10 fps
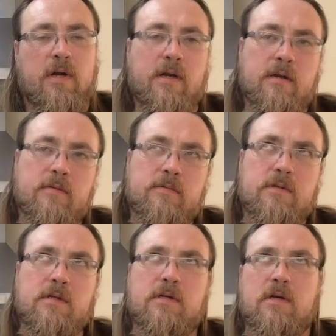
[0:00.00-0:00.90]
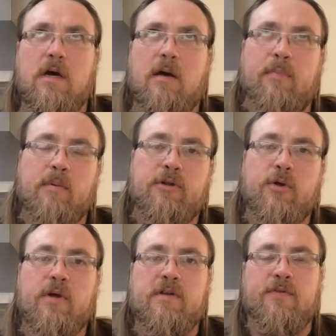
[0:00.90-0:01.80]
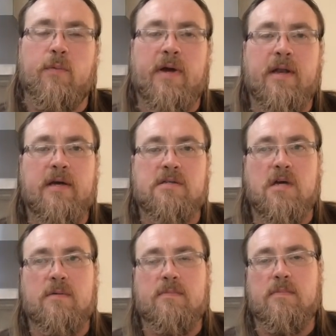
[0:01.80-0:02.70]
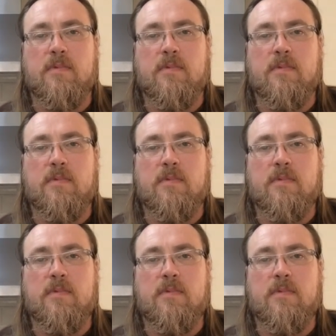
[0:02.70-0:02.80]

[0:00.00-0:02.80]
and I'll probably do it a different way next time.